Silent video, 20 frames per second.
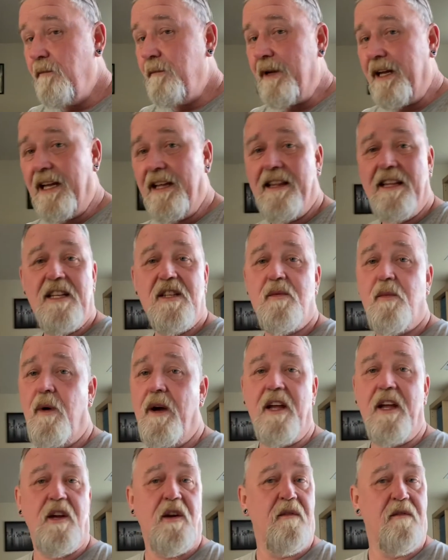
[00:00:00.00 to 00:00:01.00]
me in this
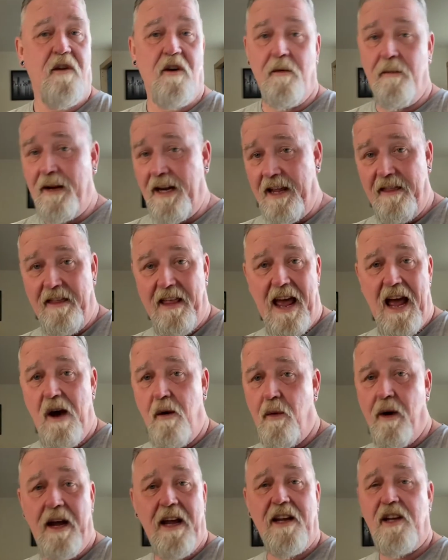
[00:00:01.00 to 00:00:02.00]
way, you've hurt me in that
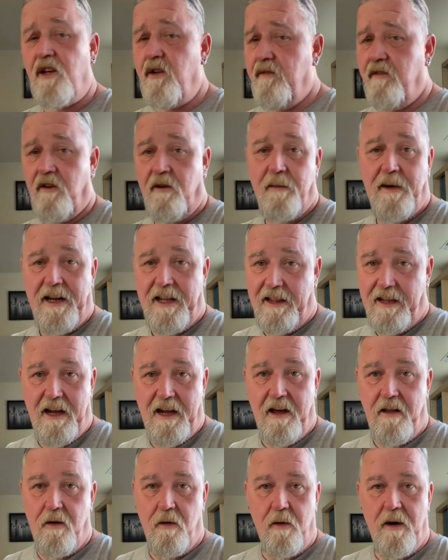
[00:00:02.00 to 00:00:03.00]
way, you've hurt me in the
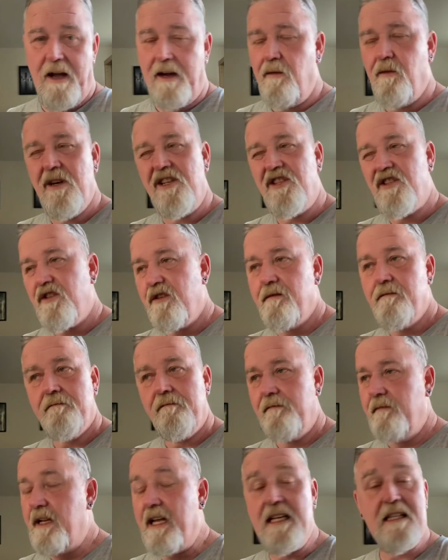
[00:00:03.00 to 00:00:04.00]
other way, which
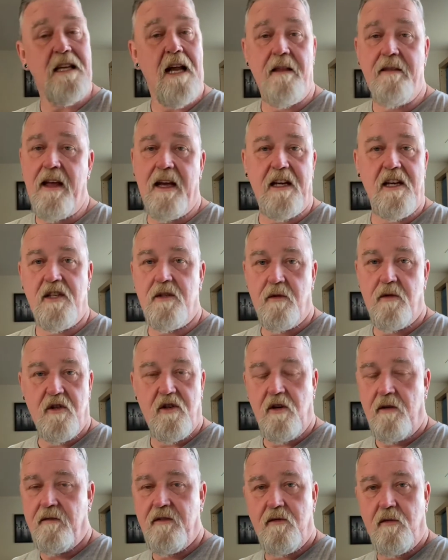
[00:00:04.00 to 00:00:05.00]
is not that customer
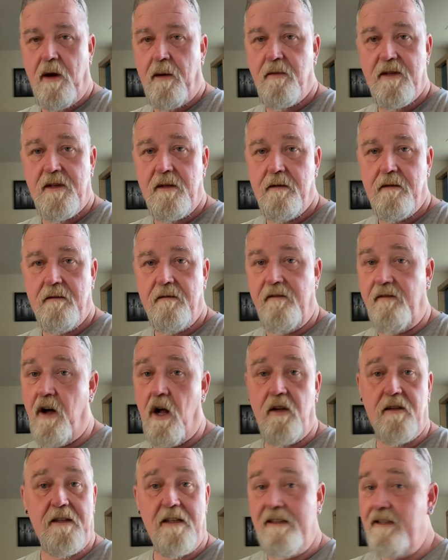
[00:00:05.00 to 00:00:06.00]
service rep's
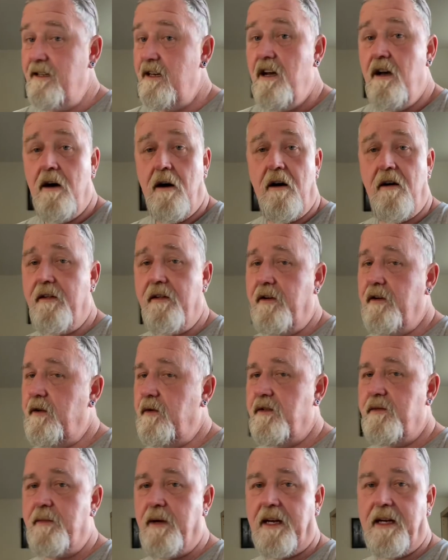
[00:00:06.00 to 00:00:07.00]
fault. All they're doing
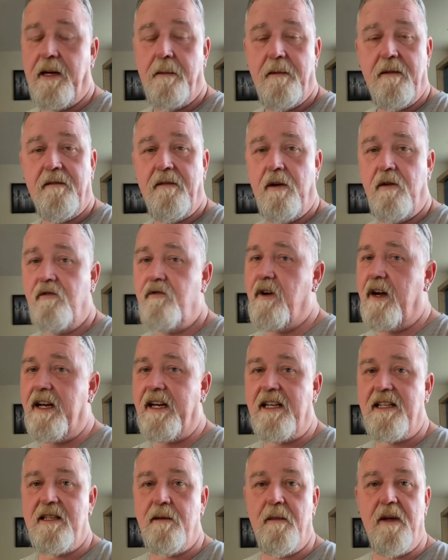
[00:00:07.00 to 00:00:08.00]
is picking up the phone trying to
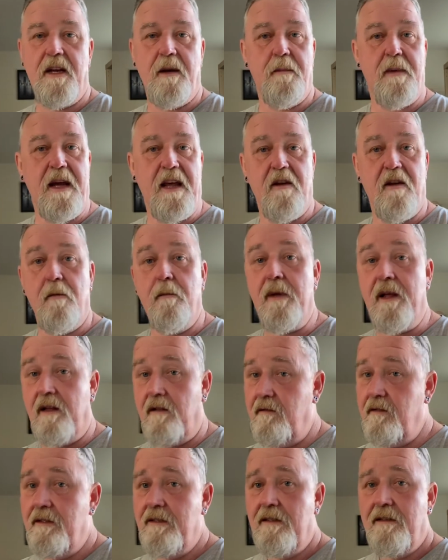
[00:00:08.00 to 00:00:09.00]
get somebody to pay their bill.
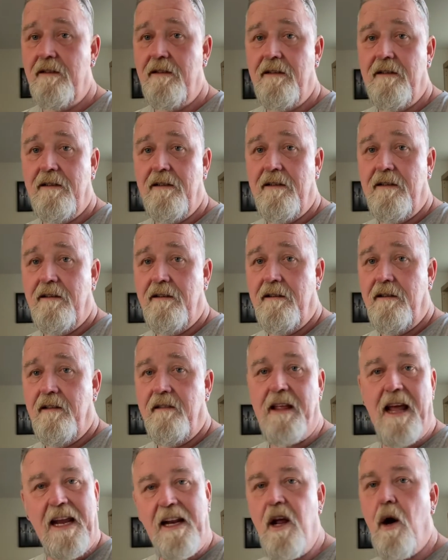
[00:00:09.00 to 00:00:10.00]

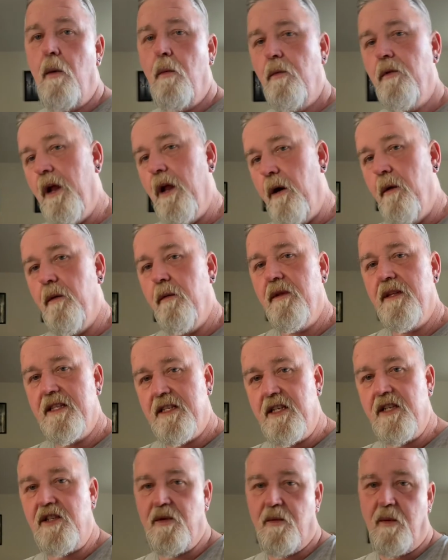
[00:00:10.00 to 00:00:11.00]
They don't know the
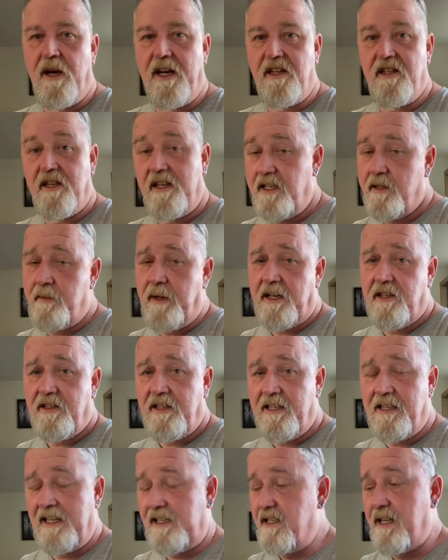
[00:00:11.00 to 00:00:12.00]
situation, especially
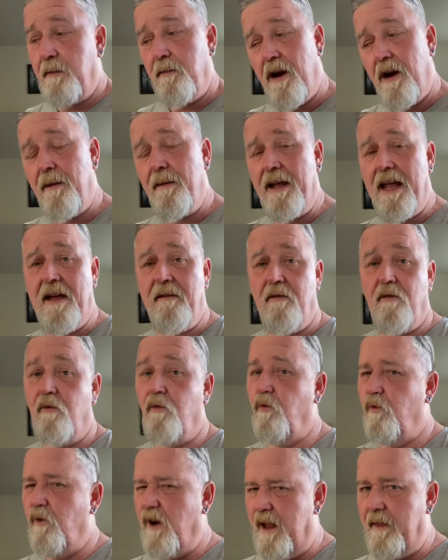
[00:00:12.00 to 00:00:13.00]
since they probably haven't
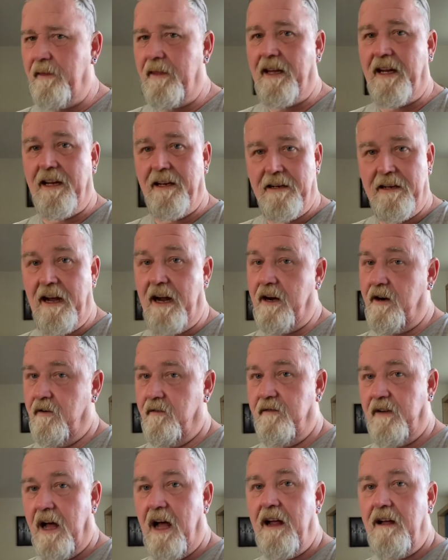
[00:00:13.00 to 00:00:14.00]
read the entire
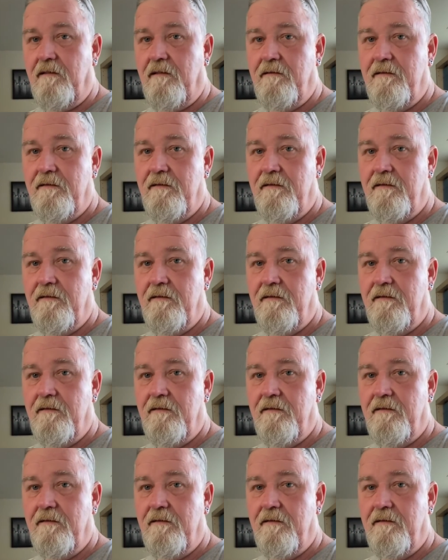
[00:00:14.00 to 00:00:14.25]
file.